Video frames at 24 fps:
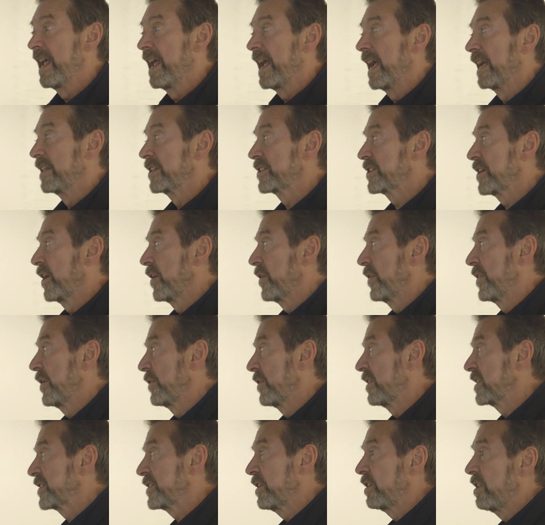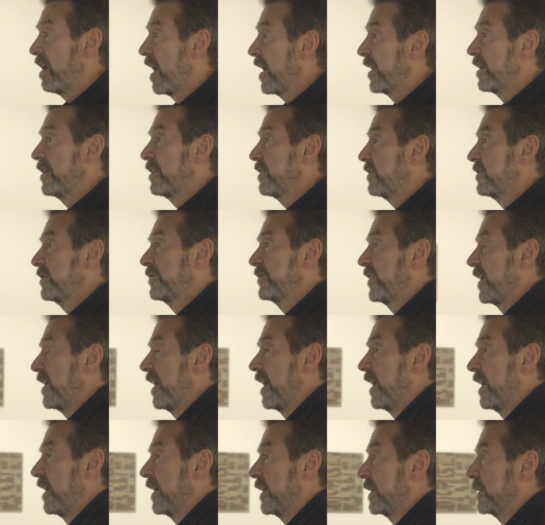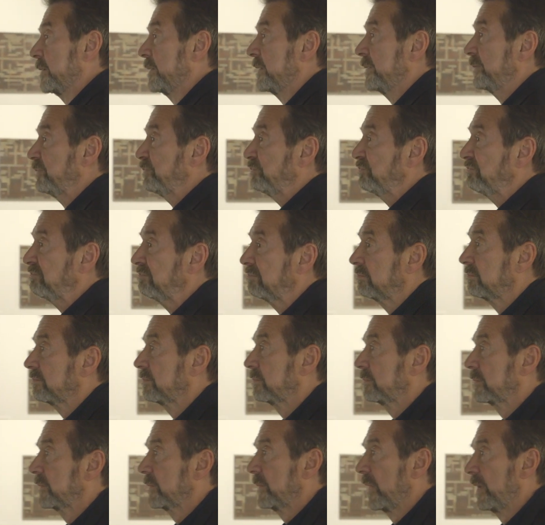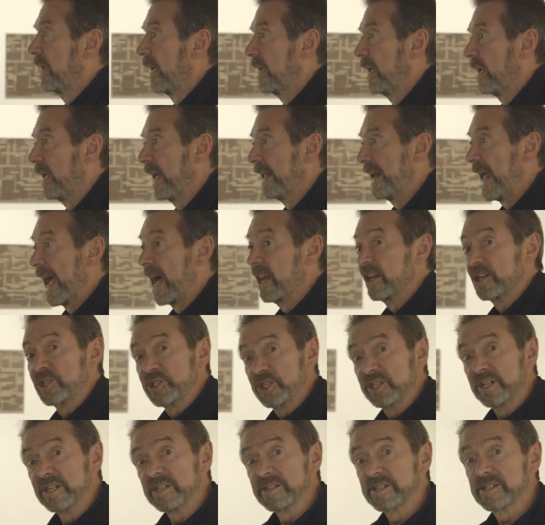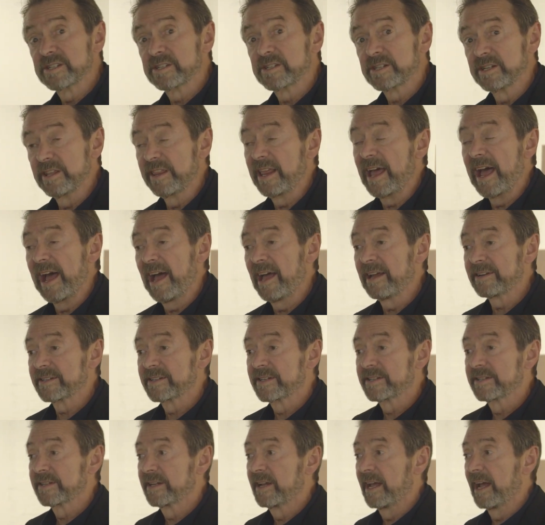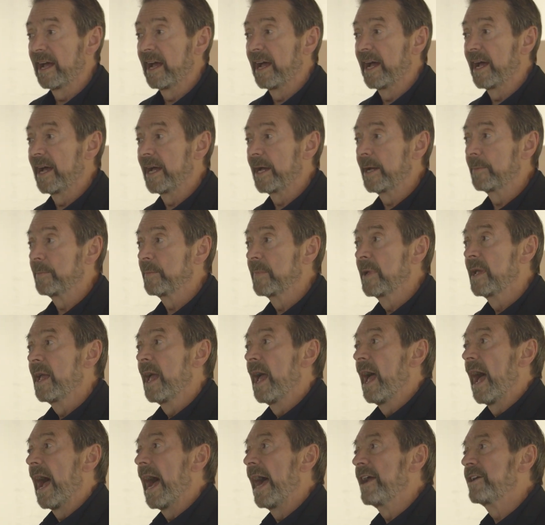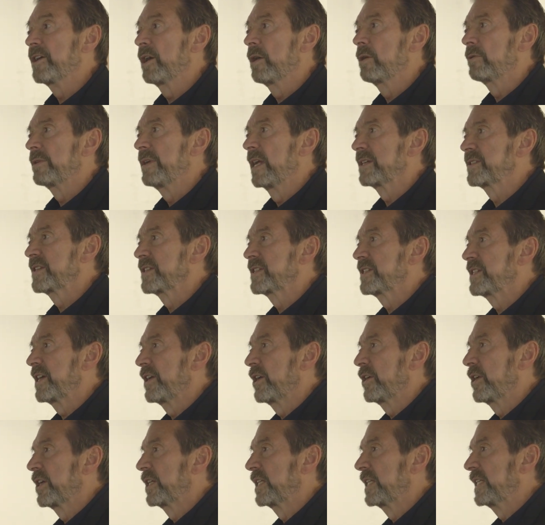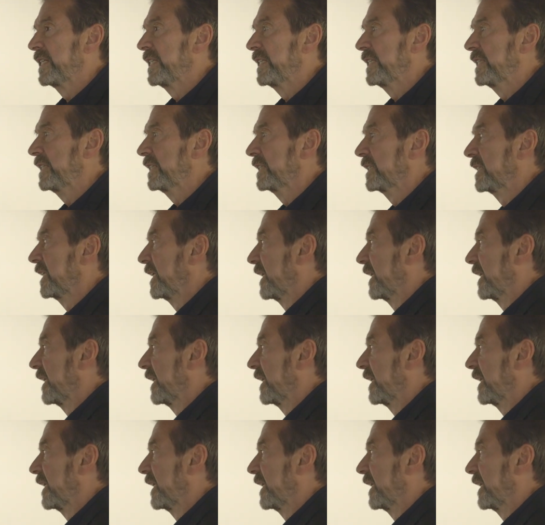And so there is a lot of uh, analogies to that. Um, I don't necessarily